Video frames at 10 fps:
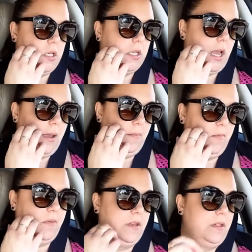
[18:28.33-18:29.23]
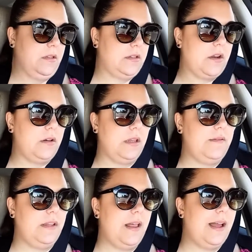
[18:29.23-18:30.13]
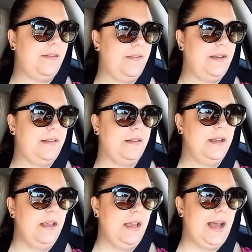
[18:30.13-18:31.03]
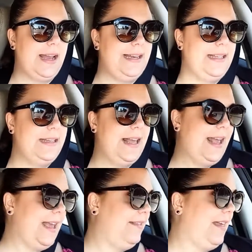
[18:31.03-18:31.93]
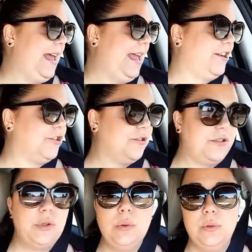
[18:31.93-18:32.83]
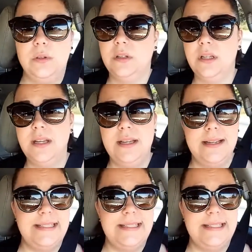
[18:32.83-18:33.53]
It's just time to start living life, and I need that extra tool